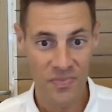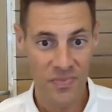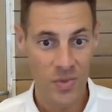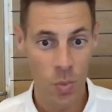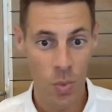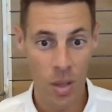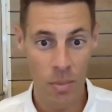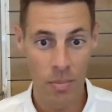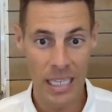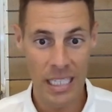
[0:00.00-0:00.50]

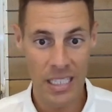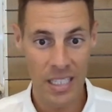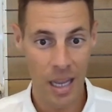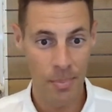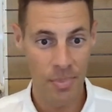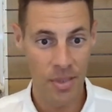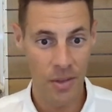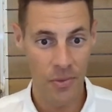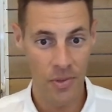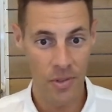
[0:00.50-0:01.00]
We mix up
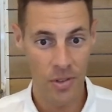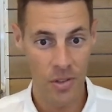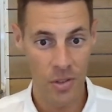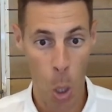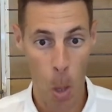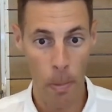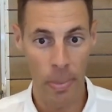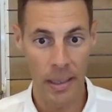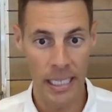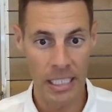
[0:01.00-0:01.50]
different
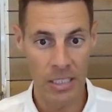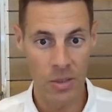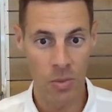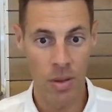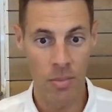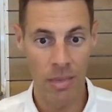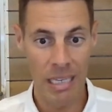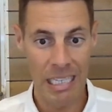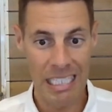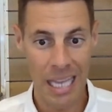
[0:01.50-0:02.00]
topics. We
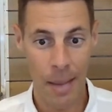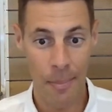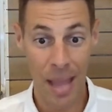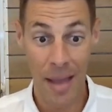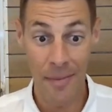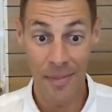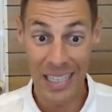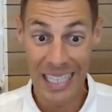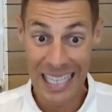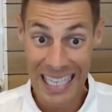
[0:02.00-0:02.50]
mix up
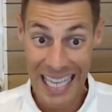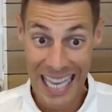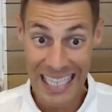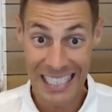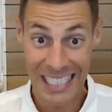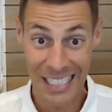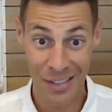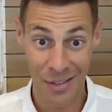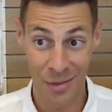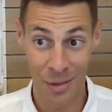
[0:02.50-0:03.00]
having
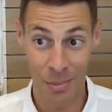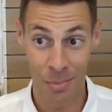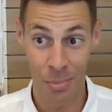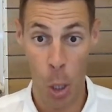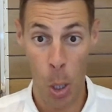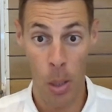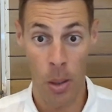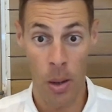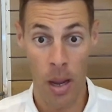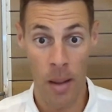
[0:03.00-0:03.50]
guests on the
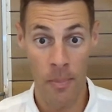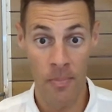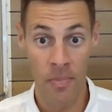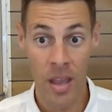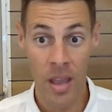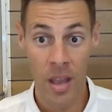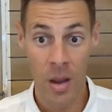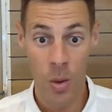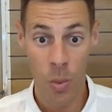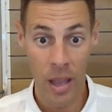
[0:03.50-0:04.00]
program.
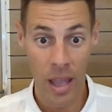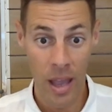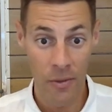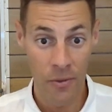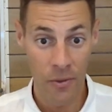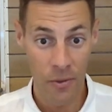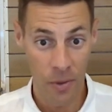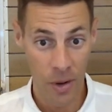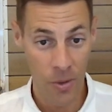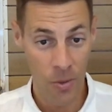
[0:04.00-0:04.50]
We have
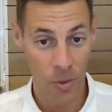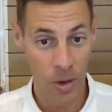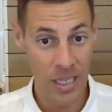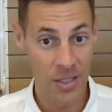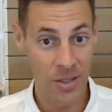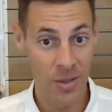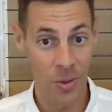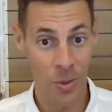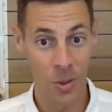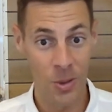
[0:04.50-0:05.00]
free
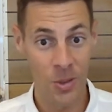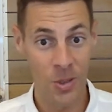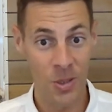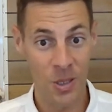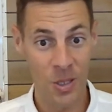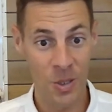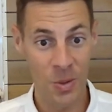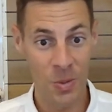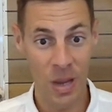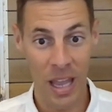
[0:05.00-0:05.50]

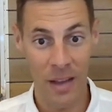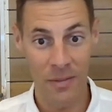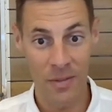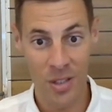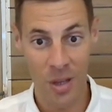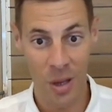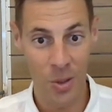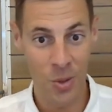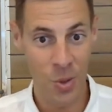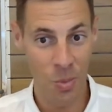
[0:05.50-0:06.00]
resources. We have
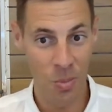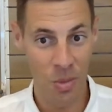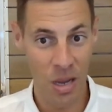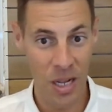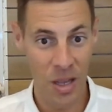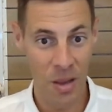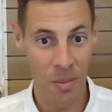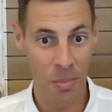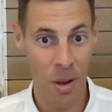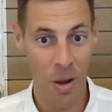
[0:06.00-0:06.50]
social
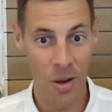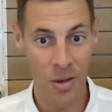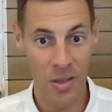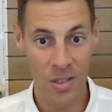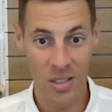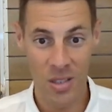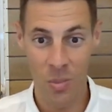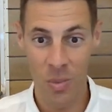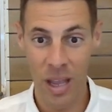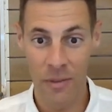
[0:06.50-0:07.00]
media
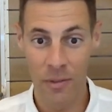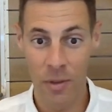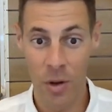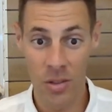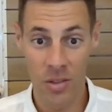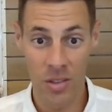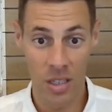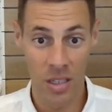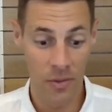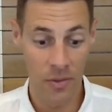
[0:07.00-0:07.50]
posts, and we have
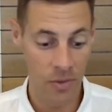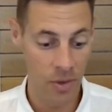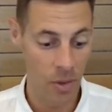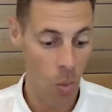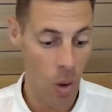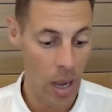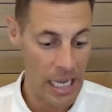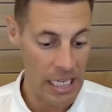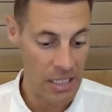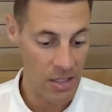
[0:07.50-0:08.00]
lots of different
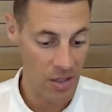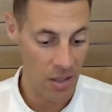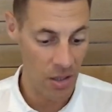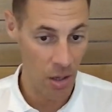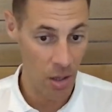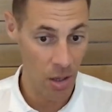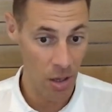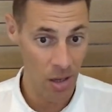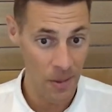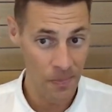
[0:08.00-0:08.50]
ways to
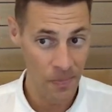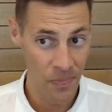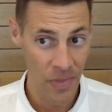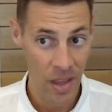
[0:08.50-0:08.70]
learn.